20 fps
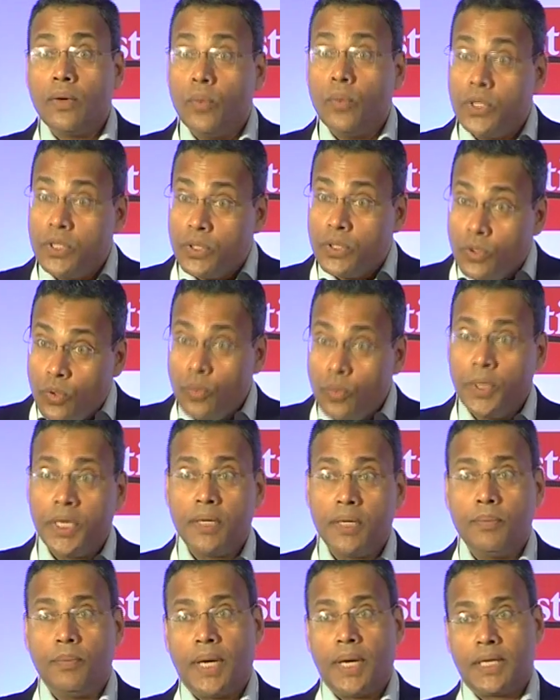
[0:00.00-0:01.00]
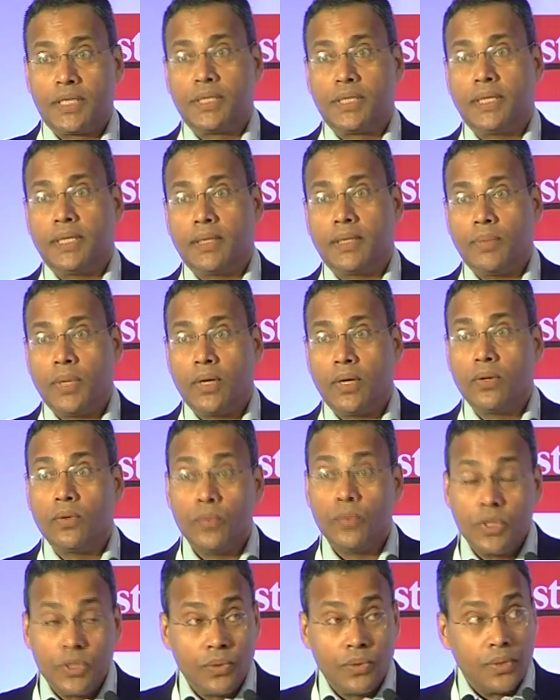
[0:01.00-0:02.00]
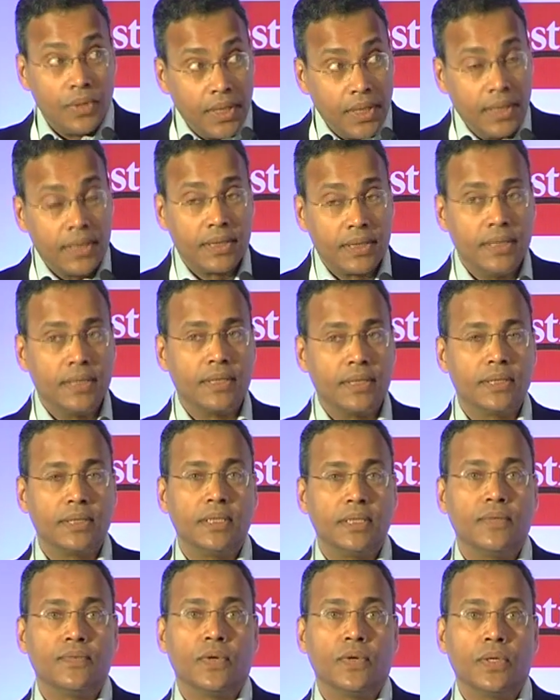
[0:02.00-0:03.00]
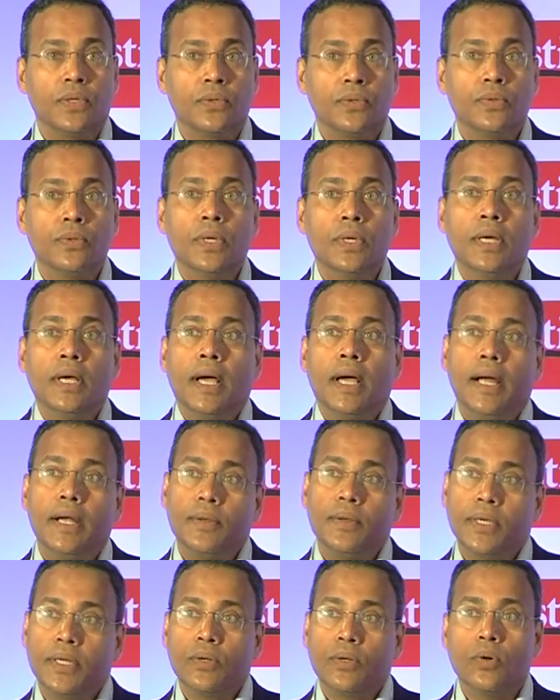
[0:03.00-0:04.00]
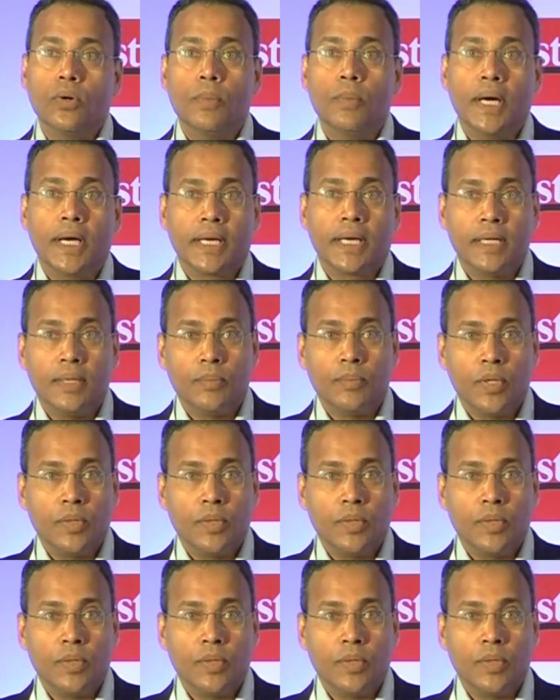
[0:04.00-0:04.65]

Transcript: which you become passionate about, which you think is interesting for you, and you can go back and